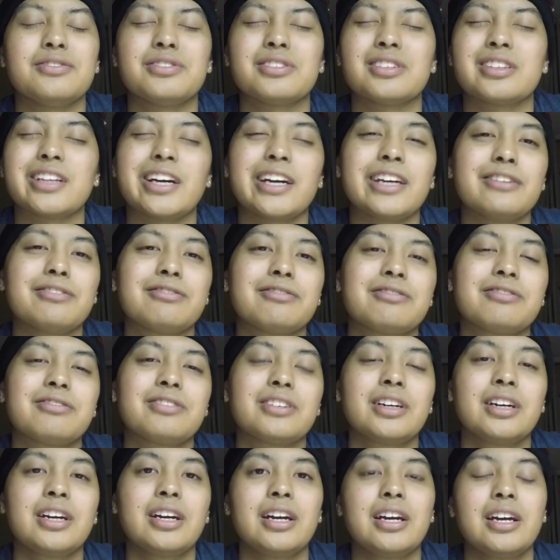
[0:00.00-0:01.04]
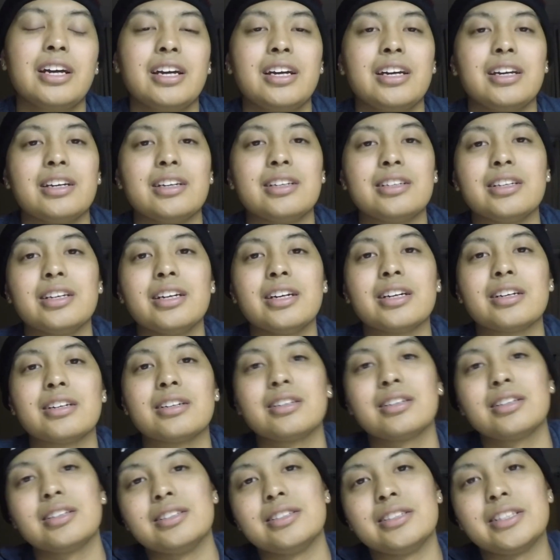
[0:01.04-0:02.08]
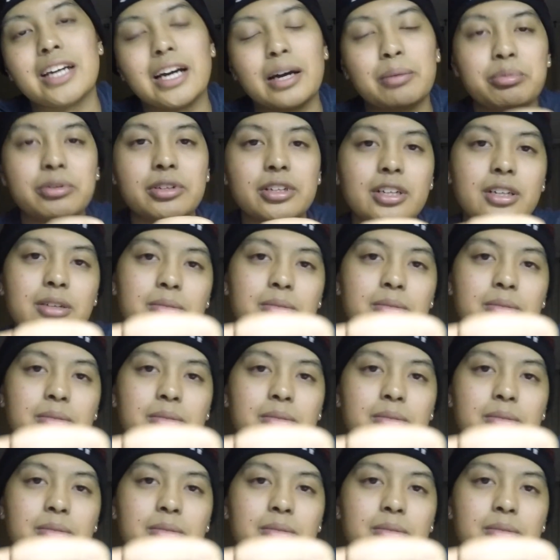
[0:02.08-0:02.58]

your life. Yeah, dap it